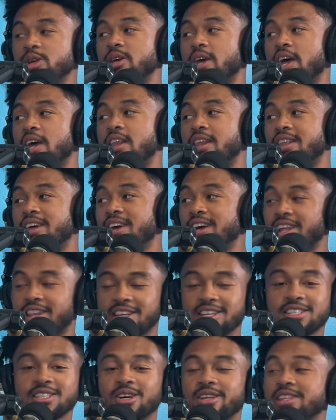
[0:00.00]
you end.
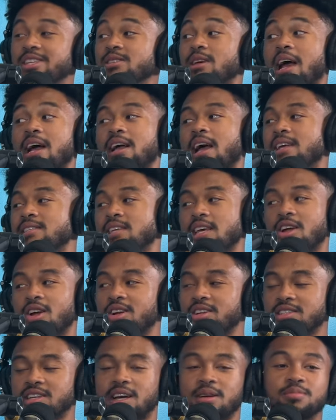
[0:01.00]
This is, this I, I, say it all
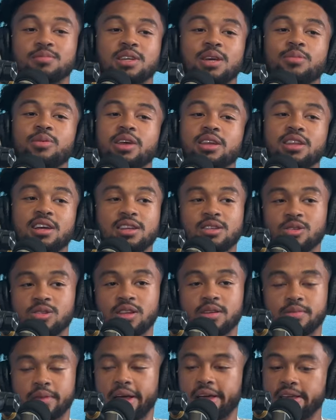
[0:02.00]
the time. Jay be like, nah,
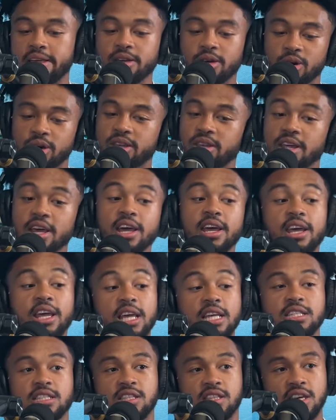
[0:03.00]
don't nah. He gone.
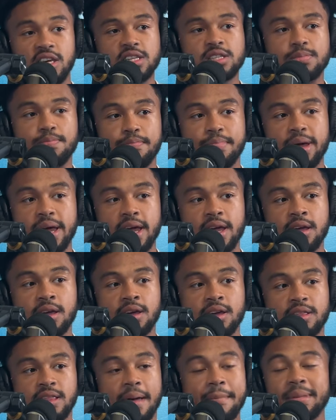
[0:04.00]
He's this
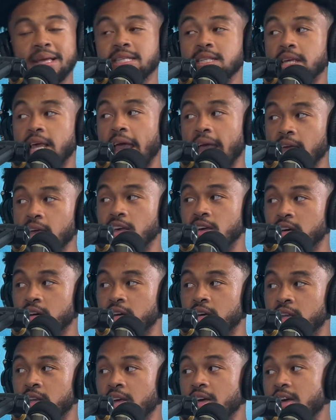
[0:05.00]
big. That means he ate
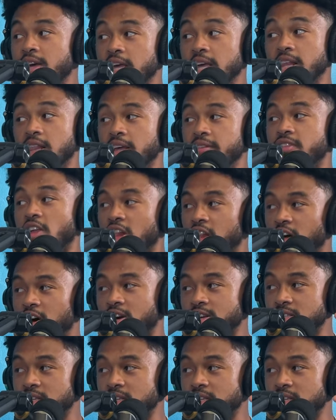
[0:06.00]
good. Right. He lived a long